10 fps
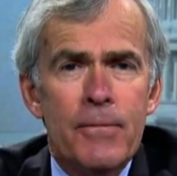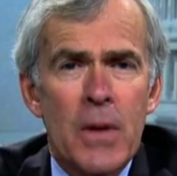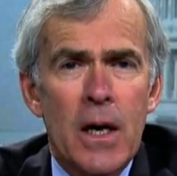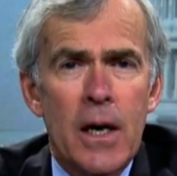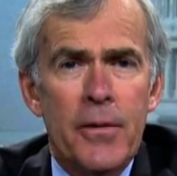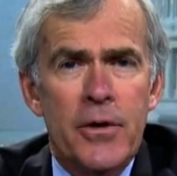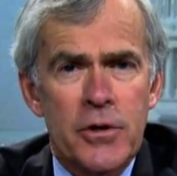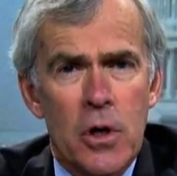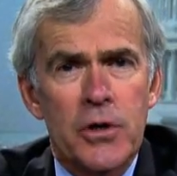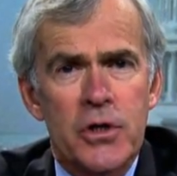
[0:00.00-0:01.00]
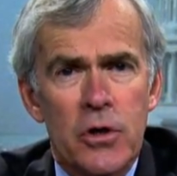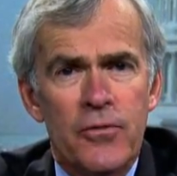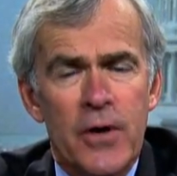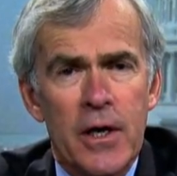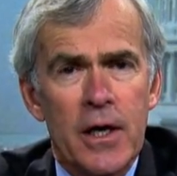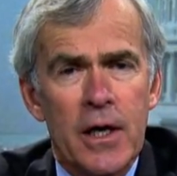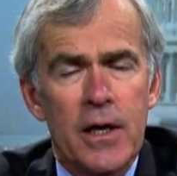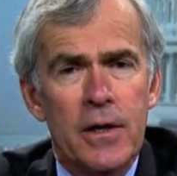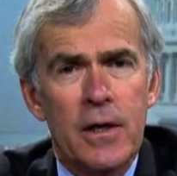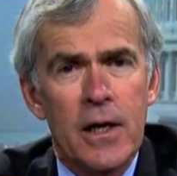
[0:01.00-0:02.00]
There's also funding
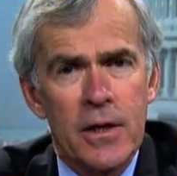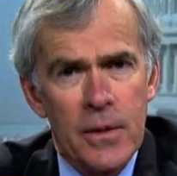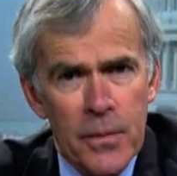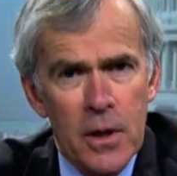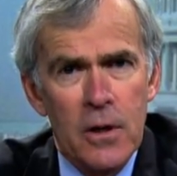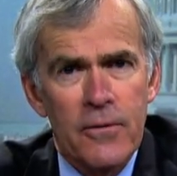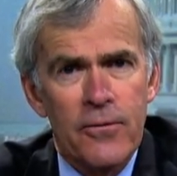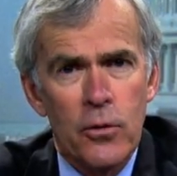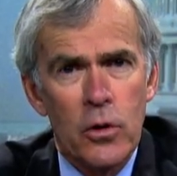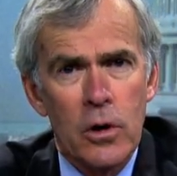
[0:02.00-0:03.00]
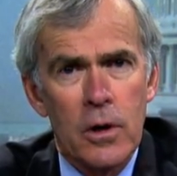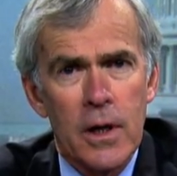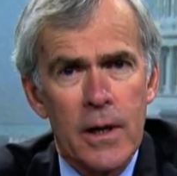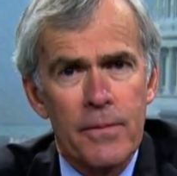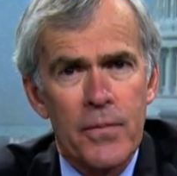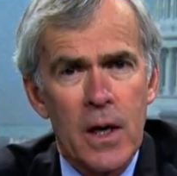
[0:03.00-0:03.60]
in the bill for